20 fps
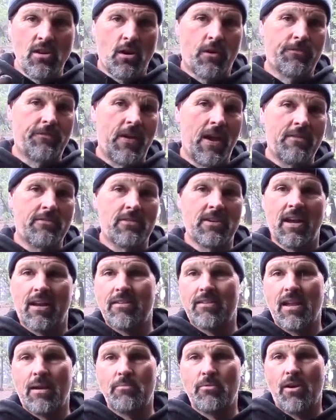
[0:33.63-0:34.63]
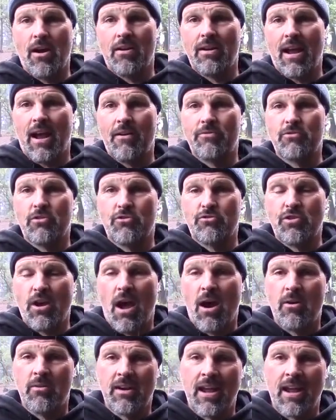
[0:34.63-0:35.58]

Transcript: your favor next time you're out after trout.